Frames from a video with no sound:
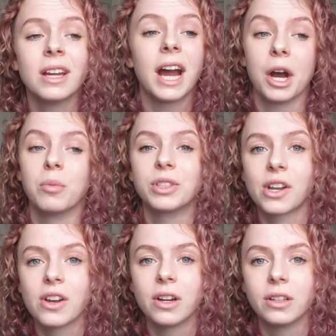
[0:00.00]
how much
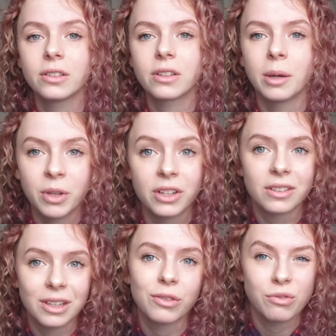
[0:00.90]
it hurts. I'm gonna
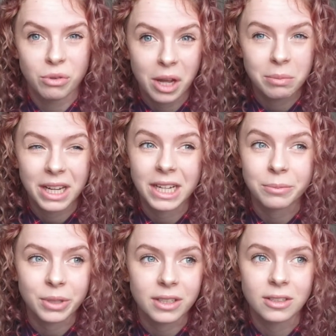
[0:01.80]
sit through that
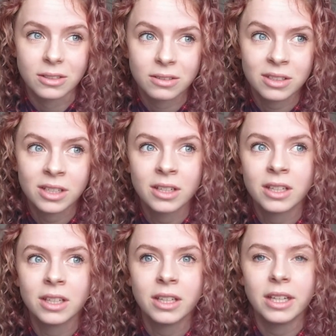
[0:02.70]
pain because
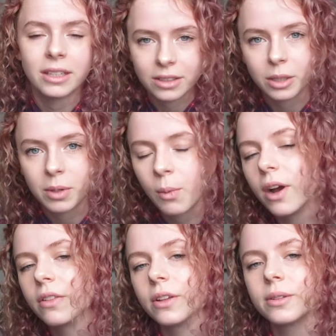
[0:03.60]
it's gonna be
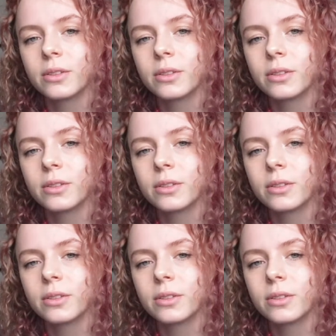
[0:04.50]
worth it.